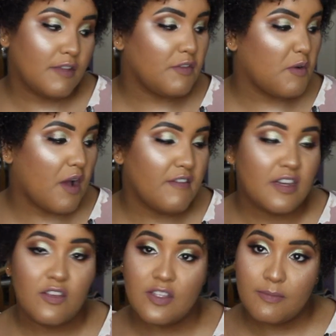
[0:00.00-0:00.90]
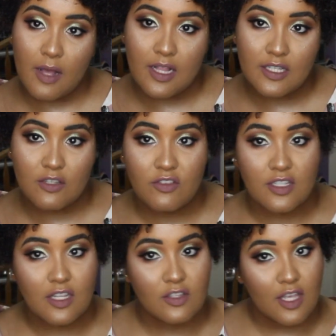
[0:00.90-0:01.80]
If you don't have any of these palettes and you
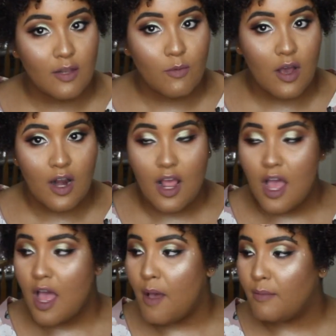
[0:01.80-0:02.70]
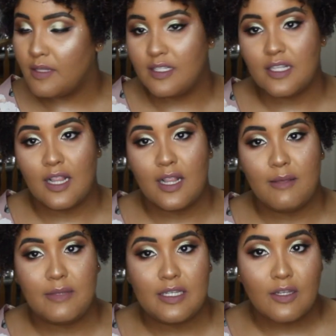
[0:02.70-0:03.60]
decide to get one, please
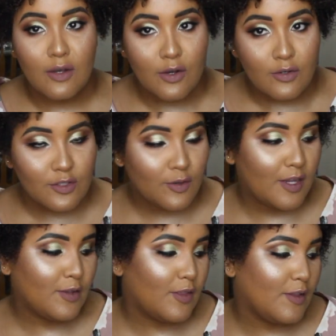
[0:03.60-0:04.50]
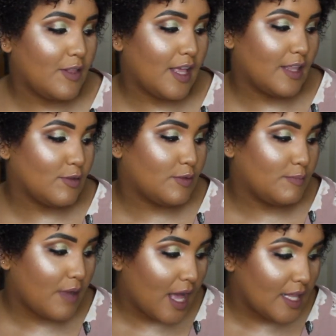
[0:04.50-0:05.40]
let me know so I know that you like those
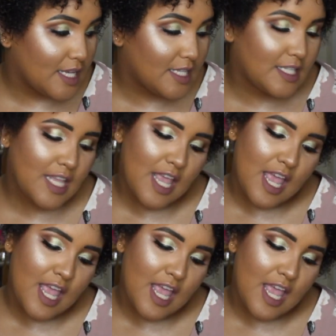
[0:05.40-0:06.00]
palettes.